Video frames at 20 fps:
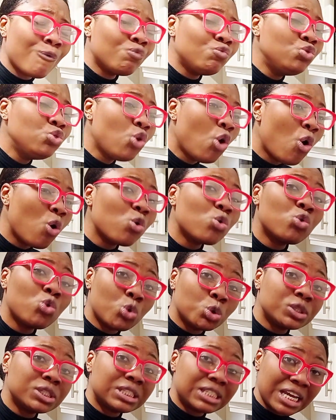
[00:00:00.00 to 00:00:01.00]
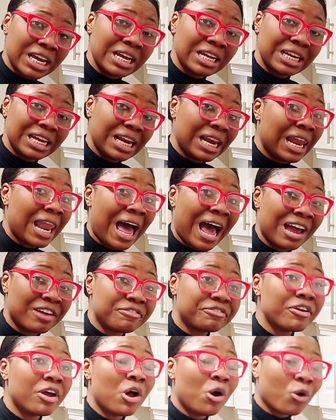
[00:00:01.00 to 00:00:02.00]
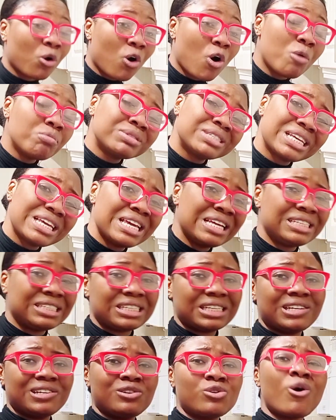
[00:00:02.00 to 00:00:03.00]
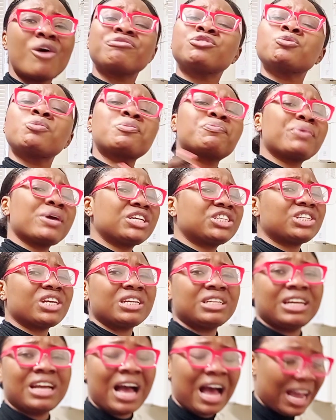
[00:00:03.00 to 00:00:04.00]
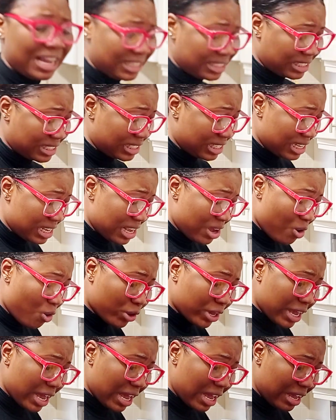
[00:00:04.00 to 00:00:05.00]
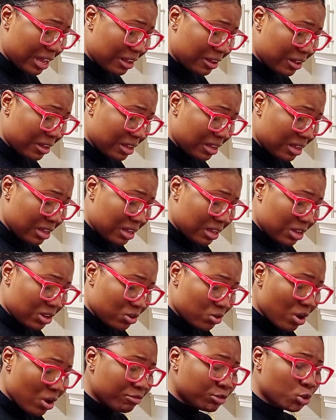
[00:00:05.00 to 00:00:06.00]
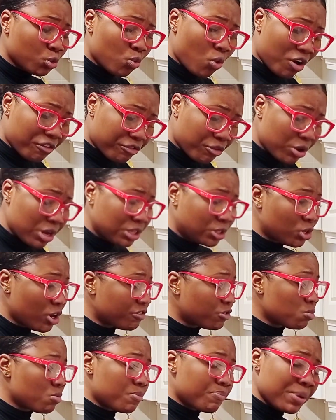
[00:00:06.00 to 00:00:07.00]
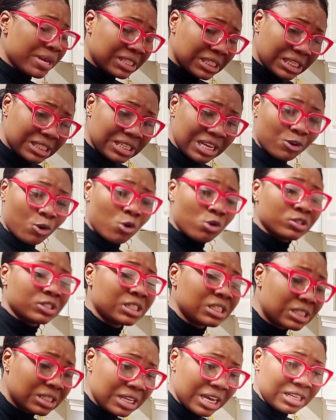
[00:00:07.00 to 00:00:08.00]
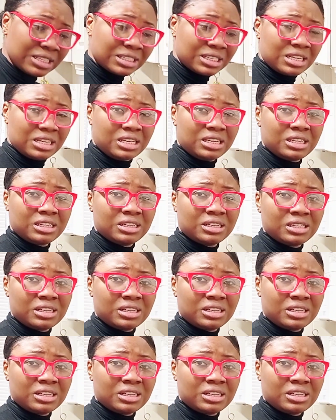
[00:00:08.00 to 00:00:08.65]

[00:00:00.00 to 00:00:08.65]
No good thing in life comes easy. You have to be patient, guys. Okay? You have to work for it. You have to be persistent, consistency.